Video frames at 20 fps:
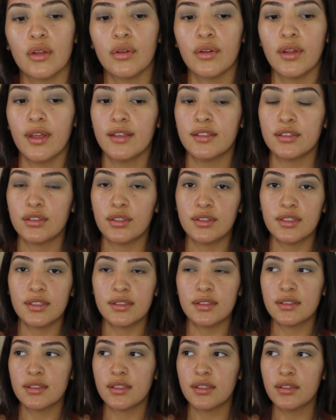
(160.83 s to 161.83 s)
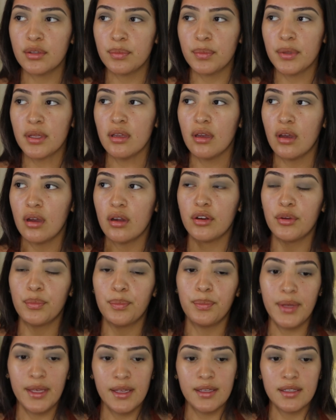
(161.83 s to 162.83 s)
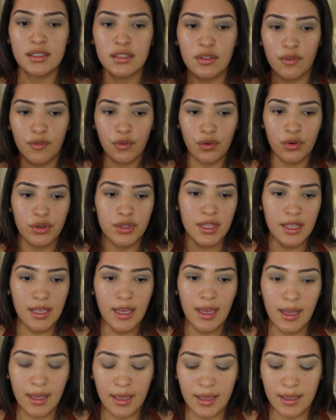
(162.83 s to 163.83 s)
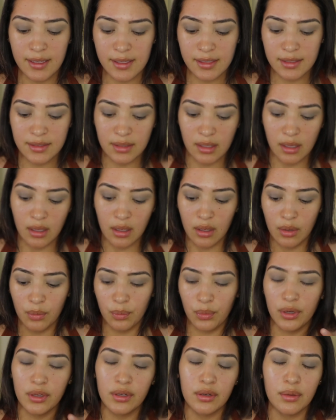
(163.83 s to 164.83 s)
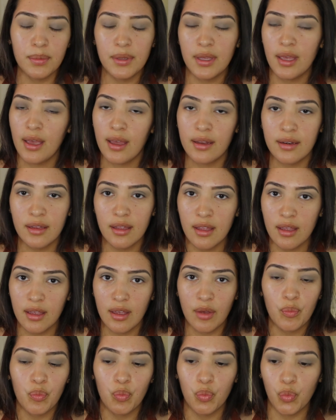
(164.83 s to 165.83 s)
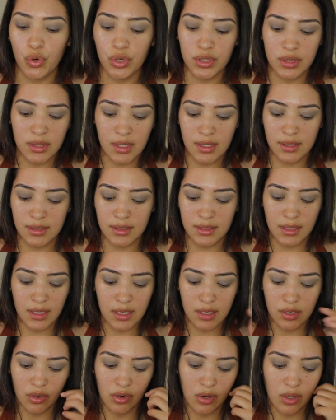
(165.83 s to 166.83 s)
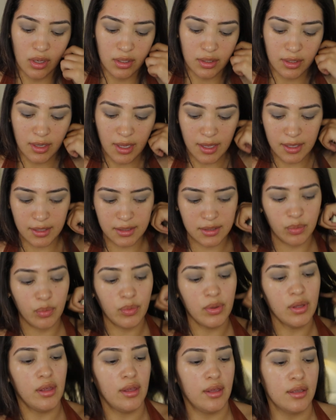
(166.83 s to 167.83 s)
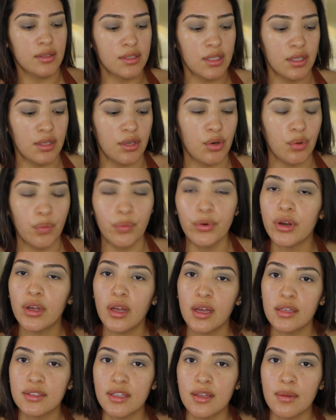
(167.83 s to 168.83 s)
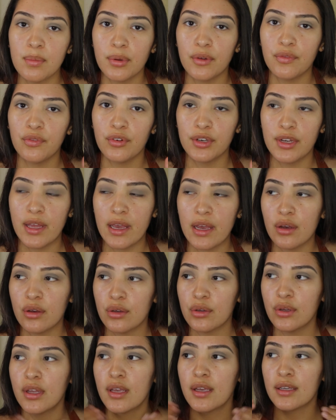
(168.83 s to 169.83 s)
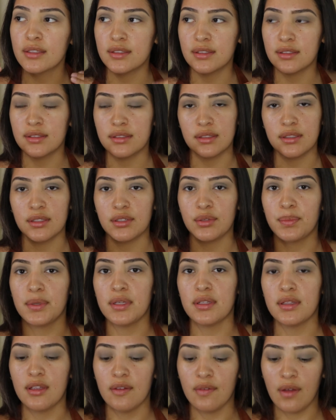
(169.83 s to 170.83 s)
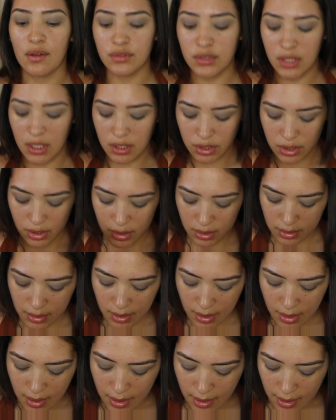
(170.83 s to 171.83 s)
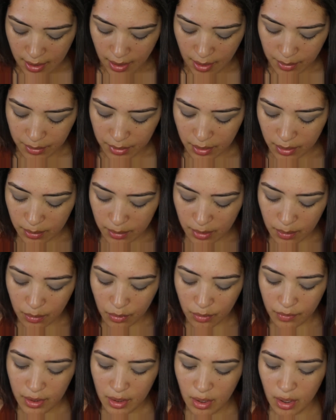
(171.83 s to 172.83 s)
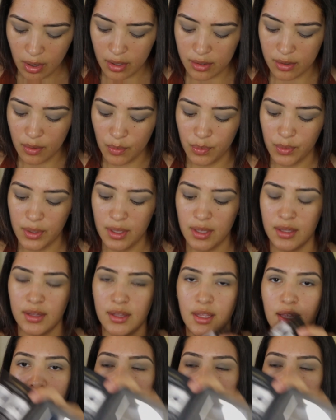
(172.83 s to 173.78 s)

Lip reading: Okay, so this is gonna be our base for the eyes. We're gonna be adding more things later on as we continue to work on them, but for now, this is gonna be the foundation. I'm gonna be moving on with